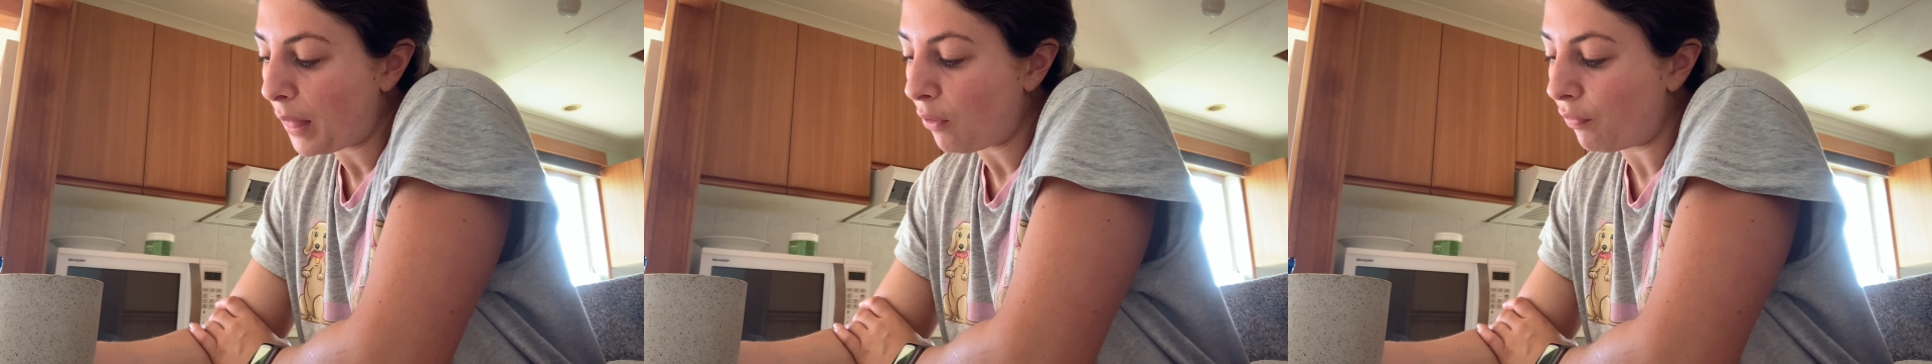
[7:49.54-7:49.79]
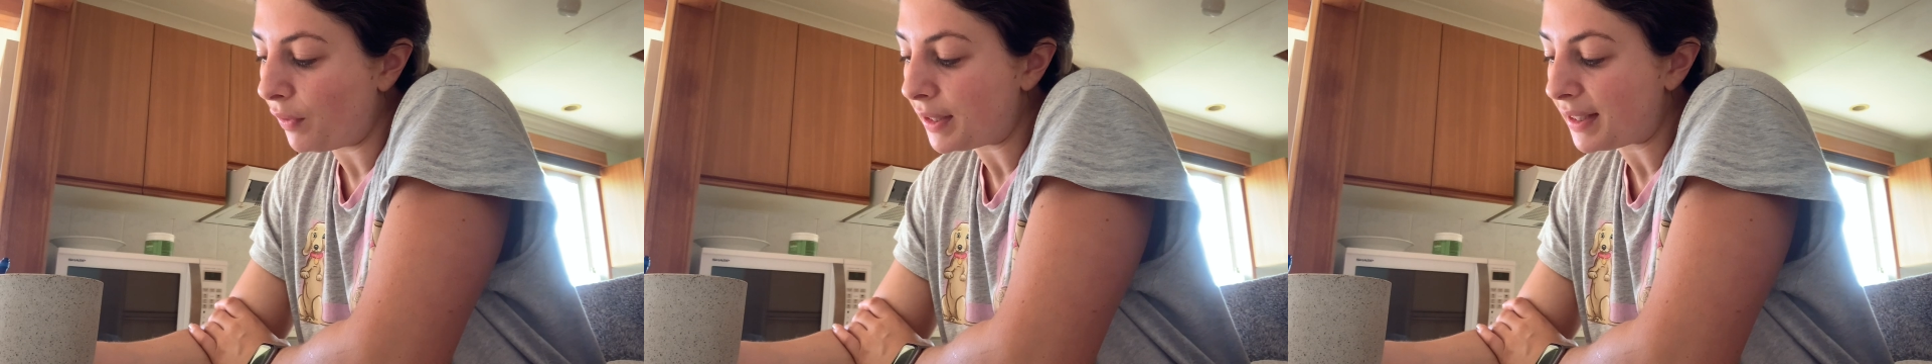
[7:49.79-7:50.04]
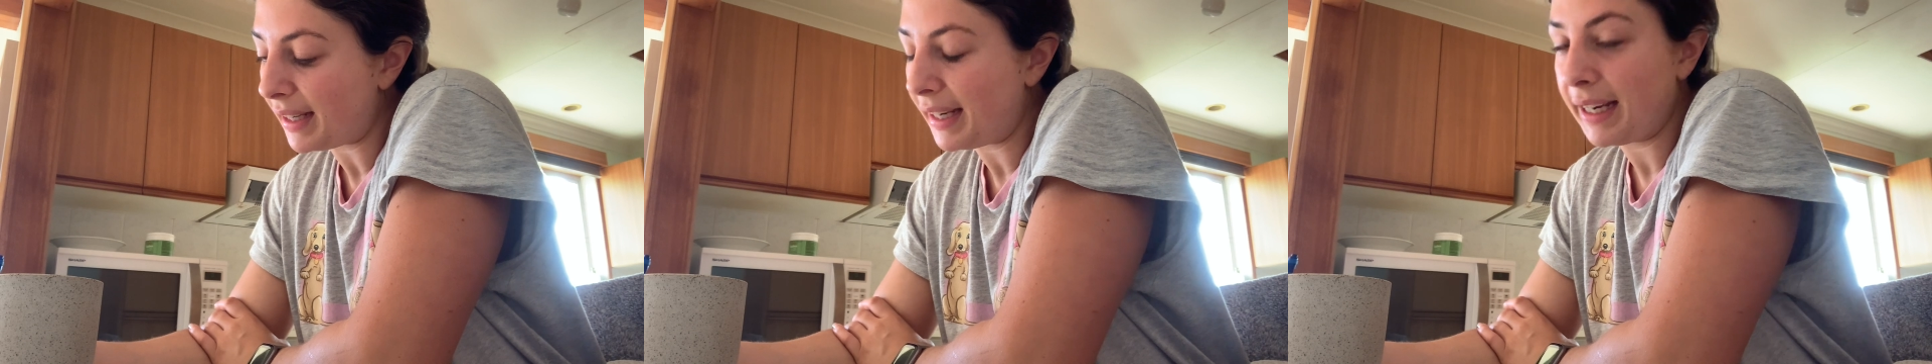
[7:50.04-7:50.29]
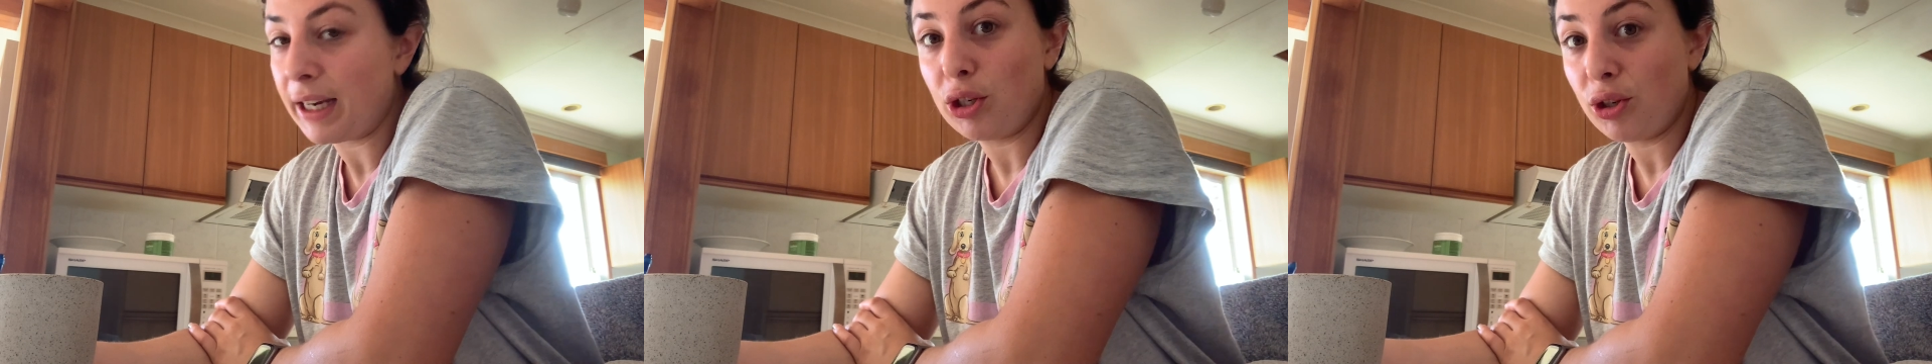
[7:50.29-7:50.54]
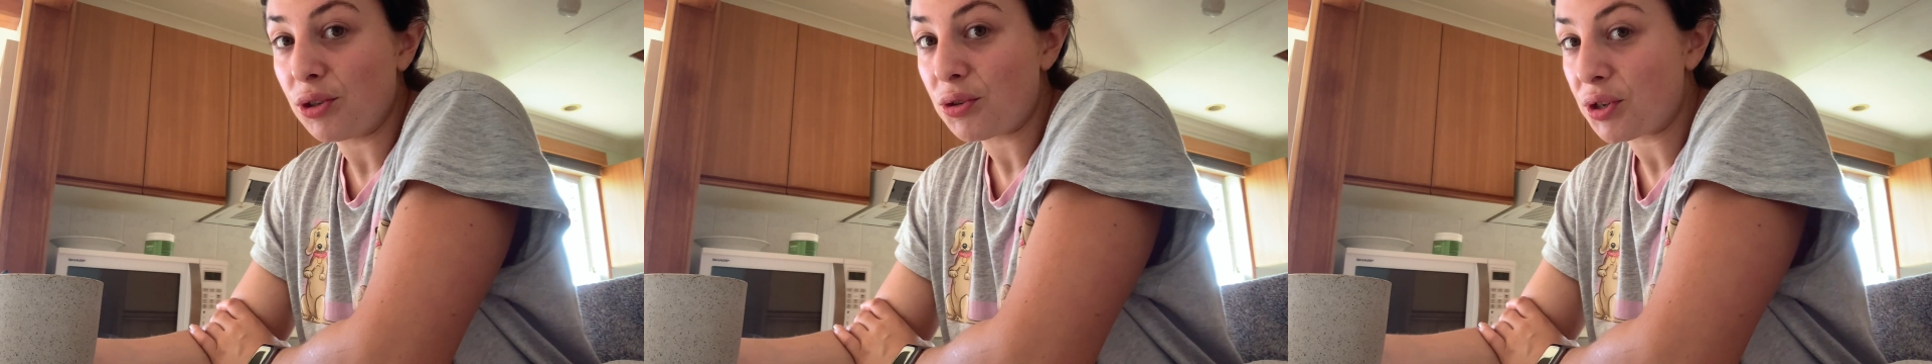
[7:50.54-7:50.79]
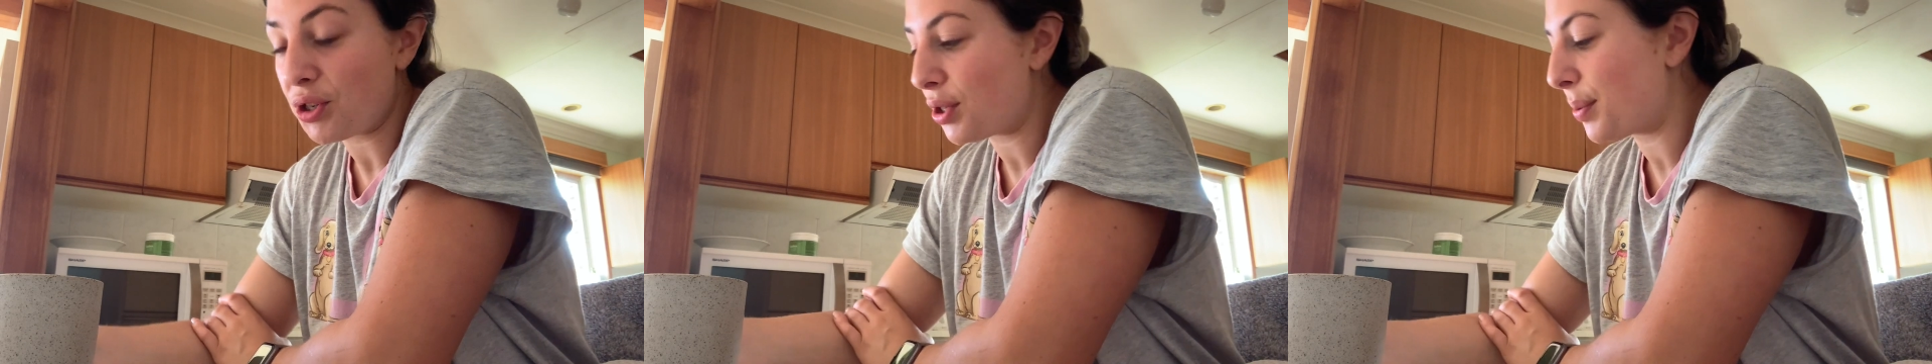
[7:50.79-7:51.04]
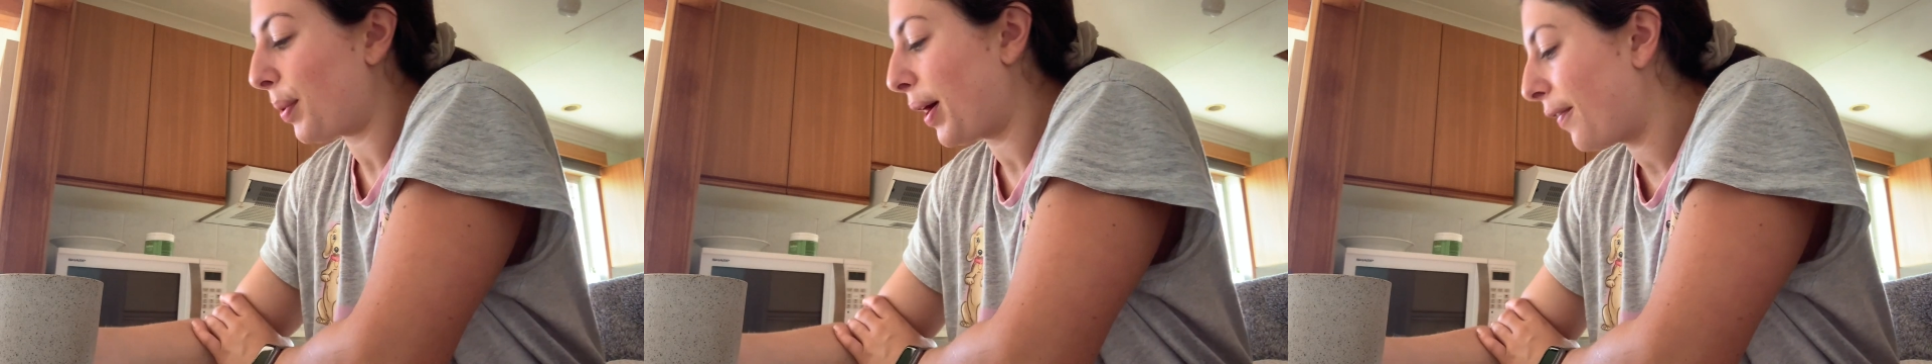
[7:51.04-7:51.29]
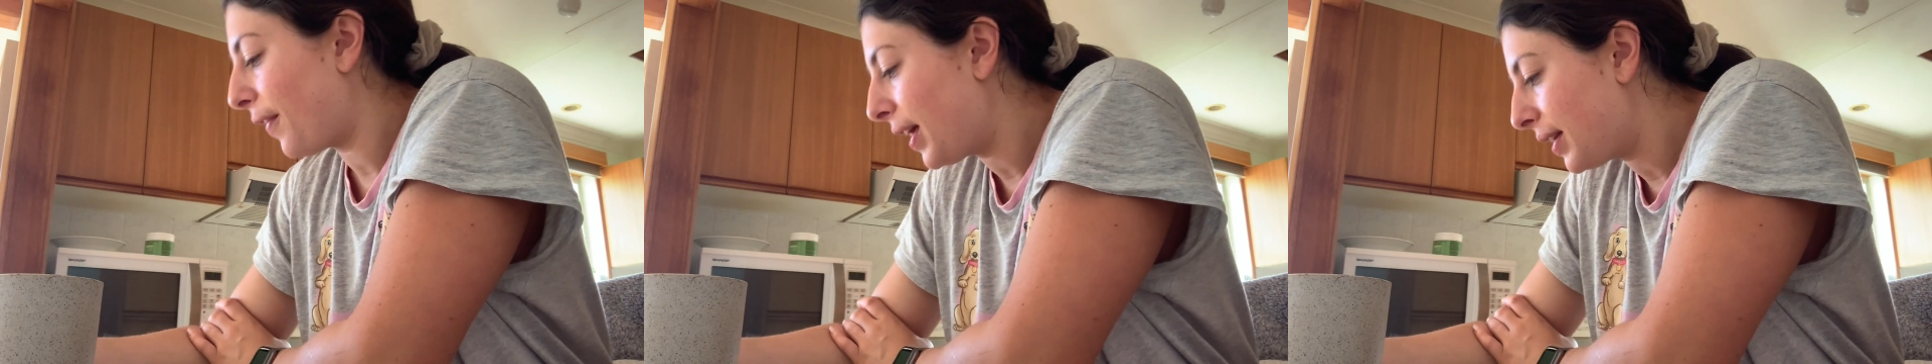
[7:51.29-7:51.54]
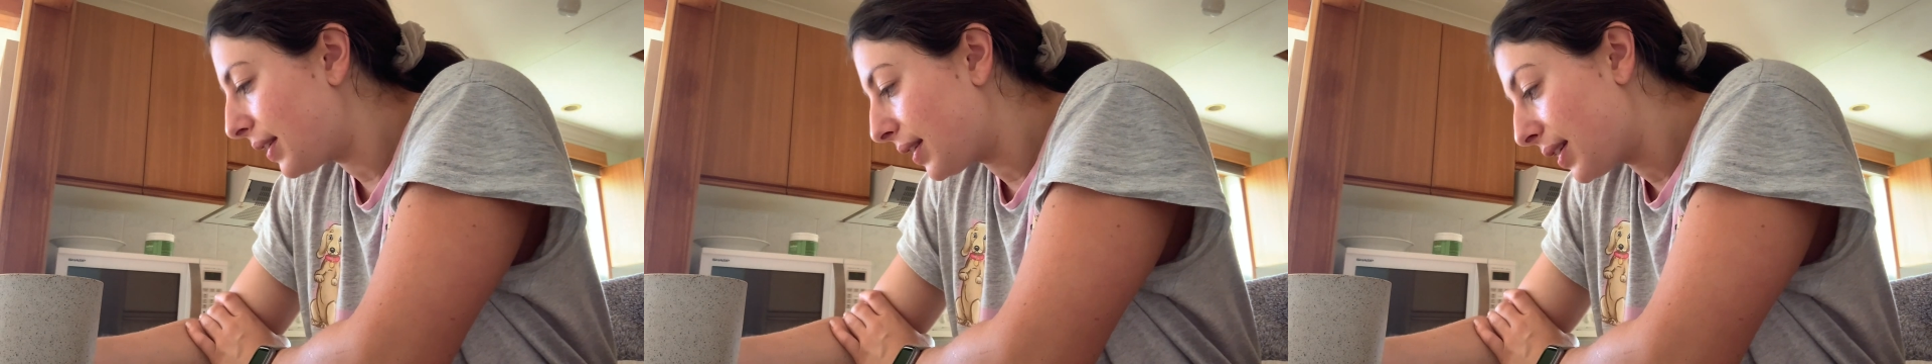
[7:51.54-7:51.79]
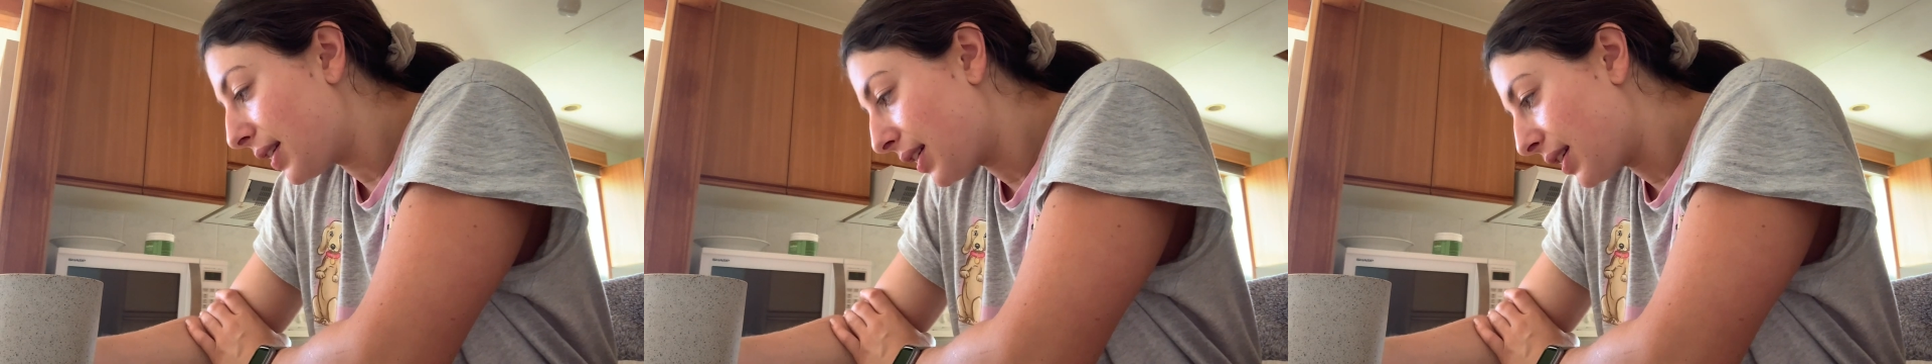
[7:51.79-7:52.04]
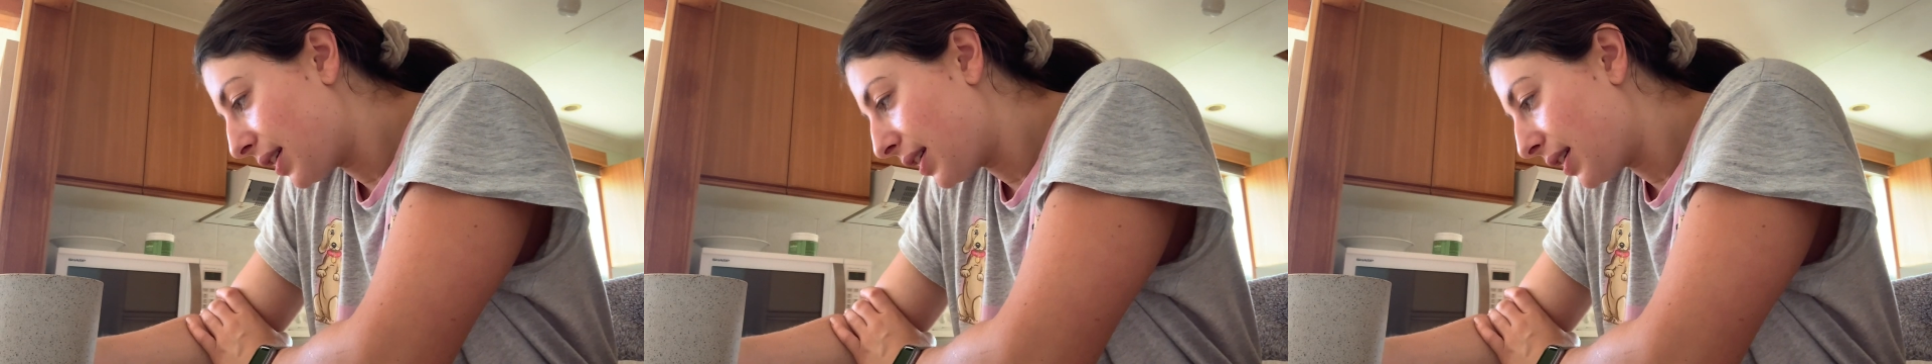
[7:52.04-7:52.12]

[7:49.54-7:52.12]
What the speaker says: Obviously, a nutritious breakfast.